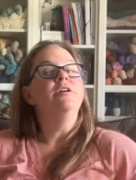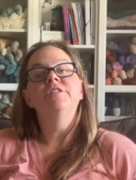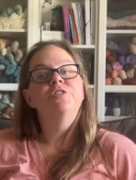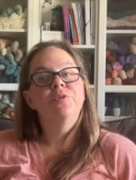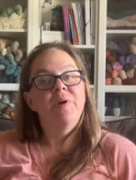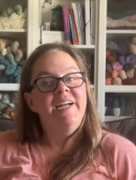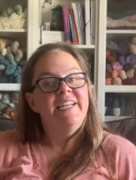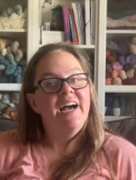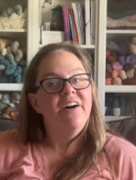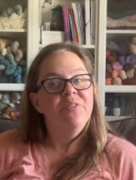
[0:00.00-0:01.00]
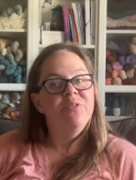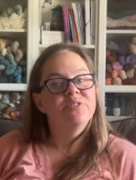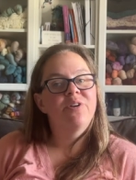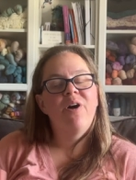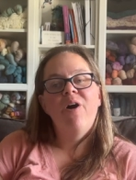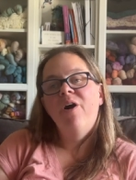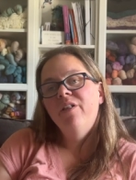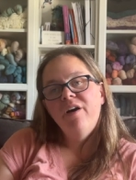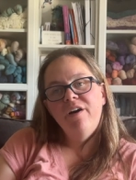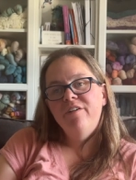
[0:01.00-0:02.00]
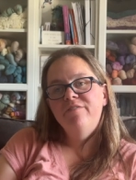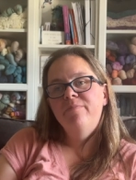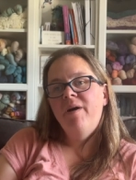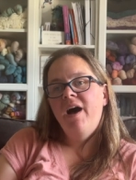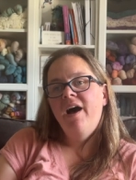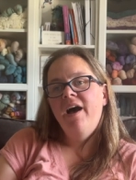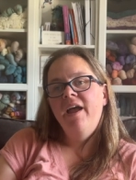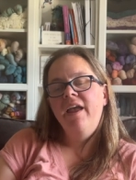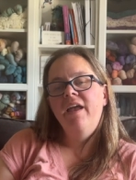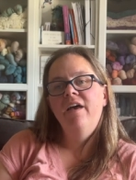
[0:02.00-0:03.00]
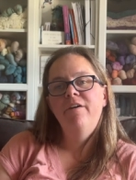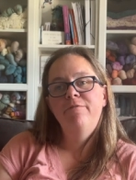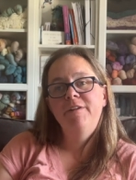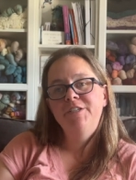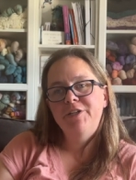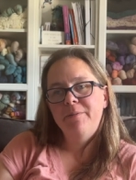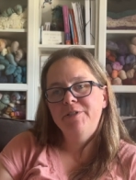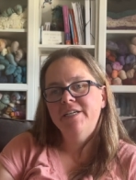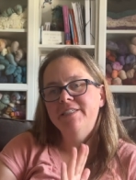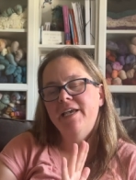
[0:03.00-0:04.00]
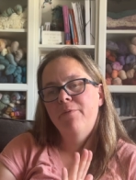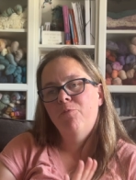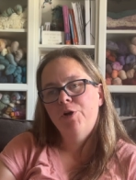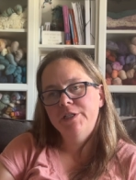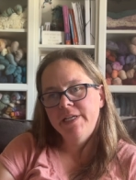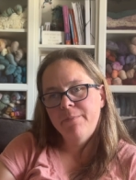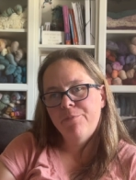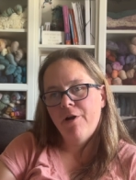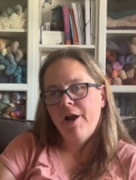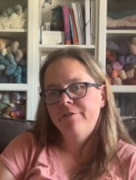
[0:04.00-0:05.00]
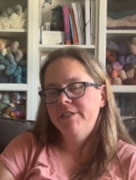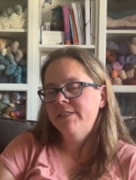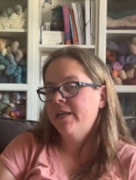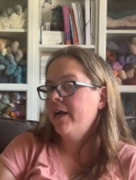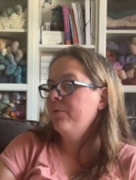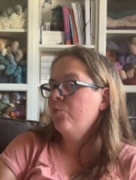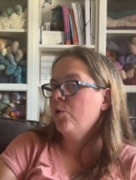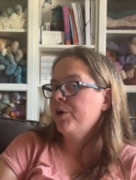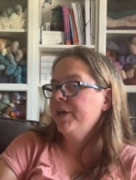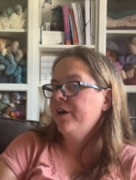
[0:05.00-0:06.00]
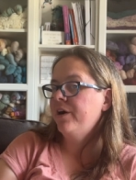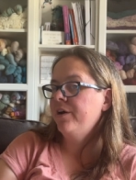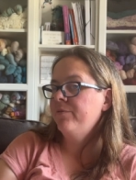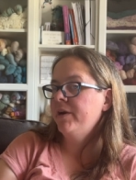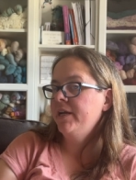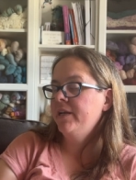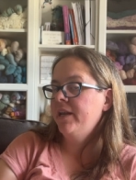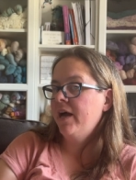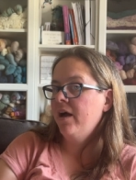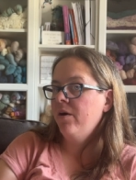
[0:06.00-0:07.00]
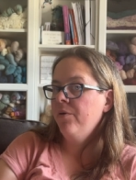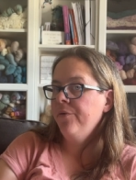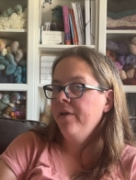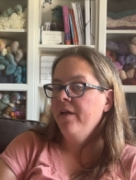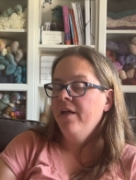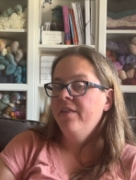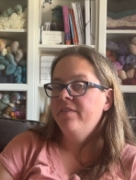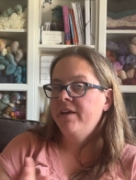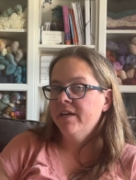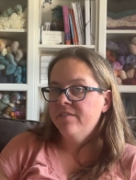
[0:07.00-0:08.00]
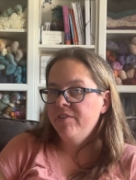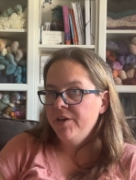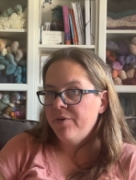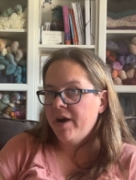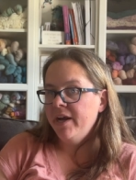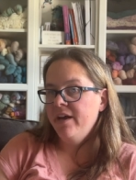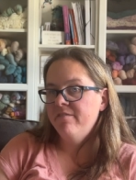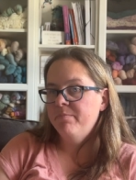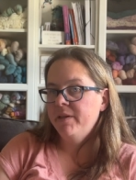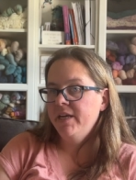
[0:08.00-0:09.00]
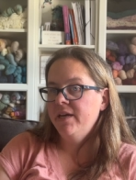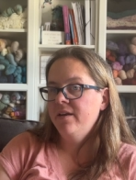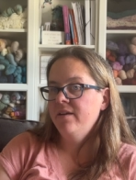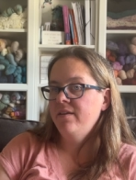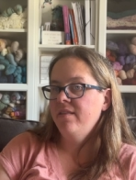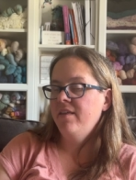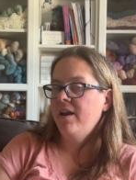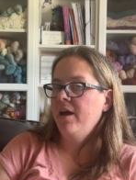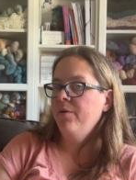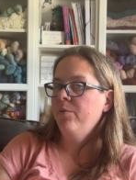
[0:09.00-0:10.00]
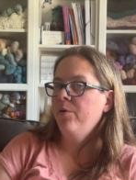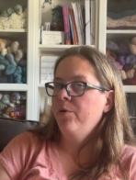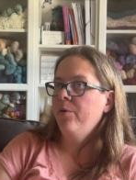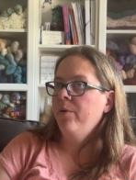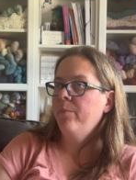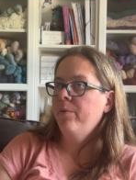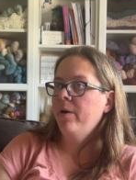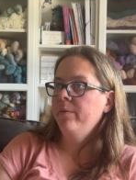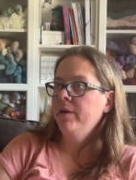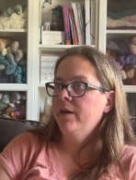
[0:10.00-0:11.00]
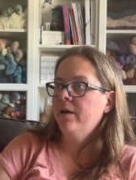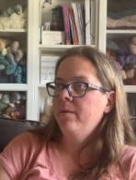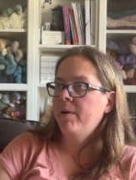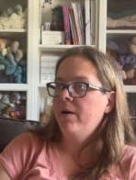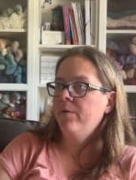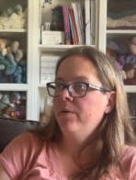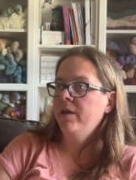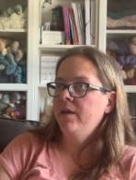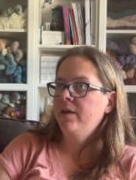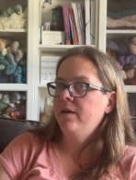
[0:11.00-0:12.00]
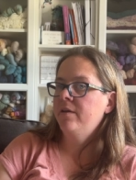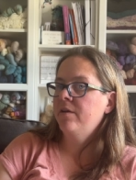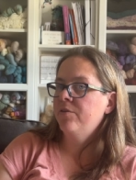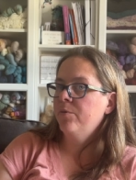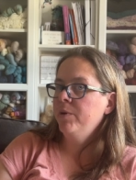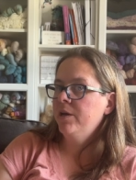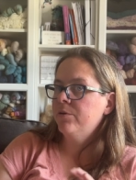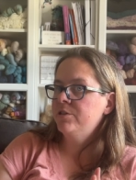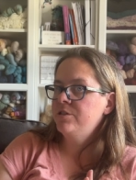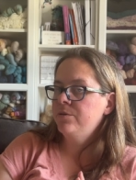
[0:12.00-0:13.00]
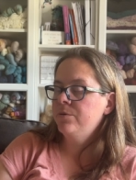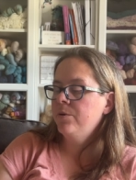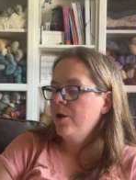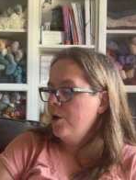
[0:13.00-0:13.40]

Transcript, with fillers: So right now, those are all of my finished objects and works in progress that I'm working on right now. The next video I have planned that I will probably come out in another week or two